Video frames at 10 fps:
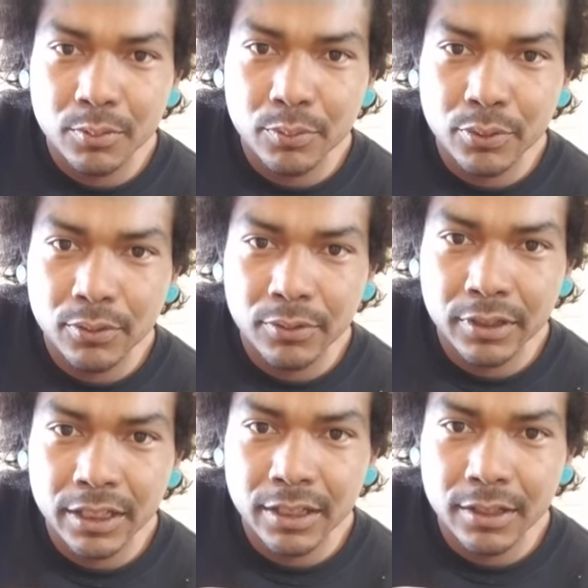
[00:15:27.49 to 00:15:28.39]
pull
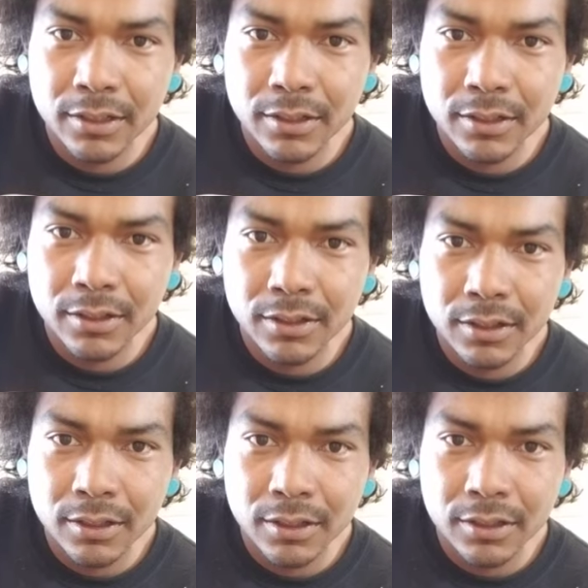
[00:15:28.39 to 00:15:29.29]
again.
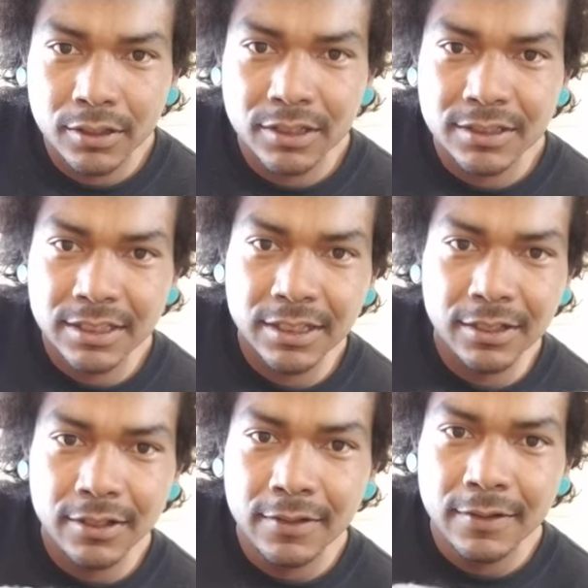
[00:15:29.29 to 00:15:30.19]
You can see
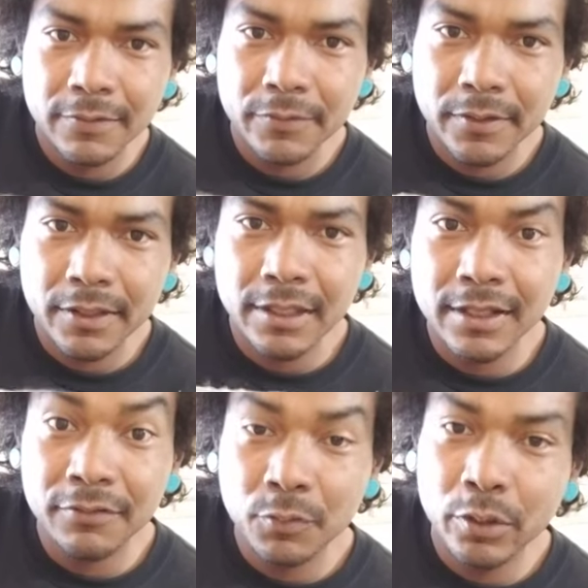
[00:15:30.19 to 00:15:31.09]
it. And
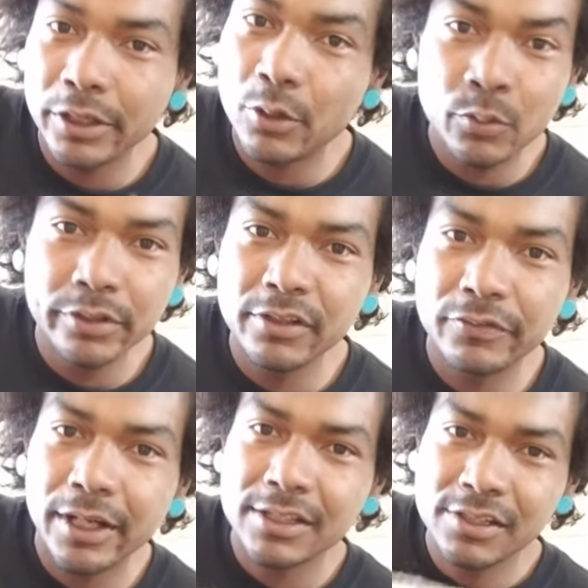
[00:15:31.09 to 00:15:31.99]
if you want to go really
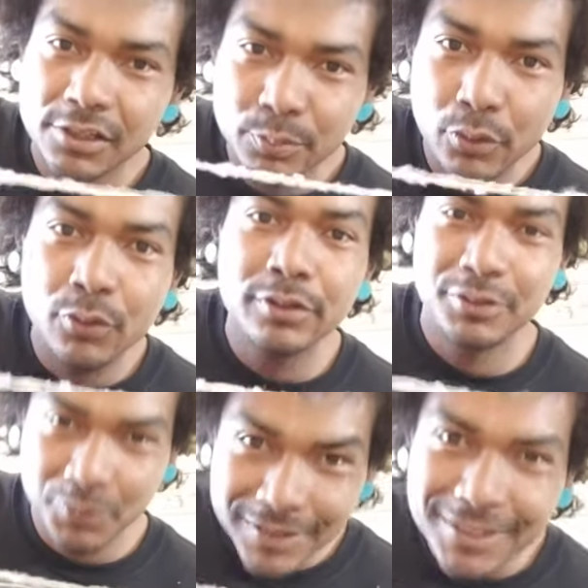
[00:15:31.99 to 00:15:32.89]
fast, you just pull
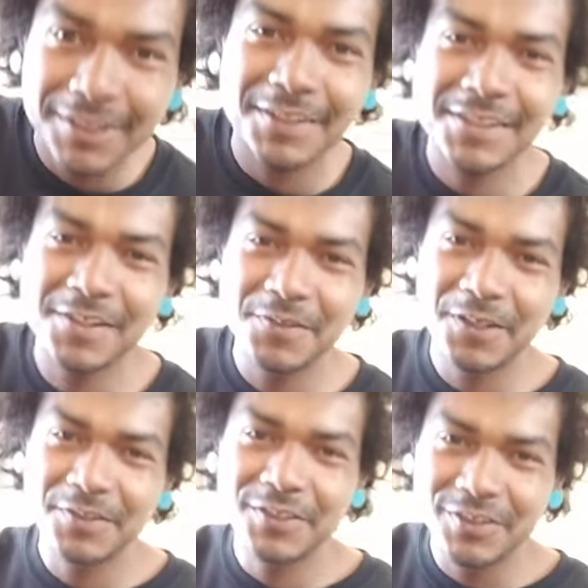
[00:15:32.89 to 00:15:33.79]
and twist at the same
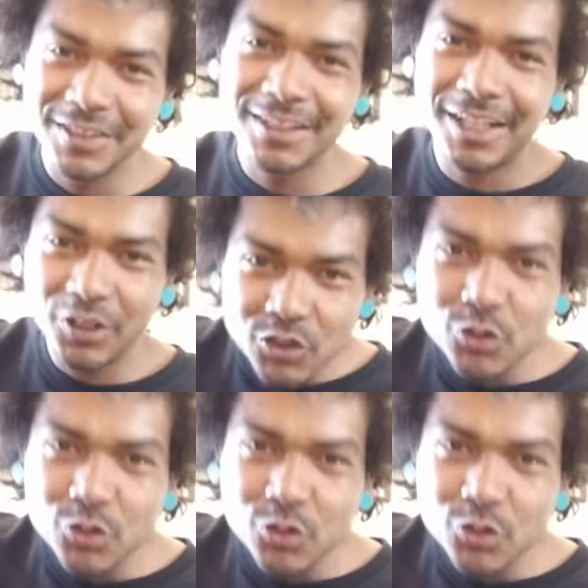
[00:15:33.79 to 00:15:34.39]
time. So it's like.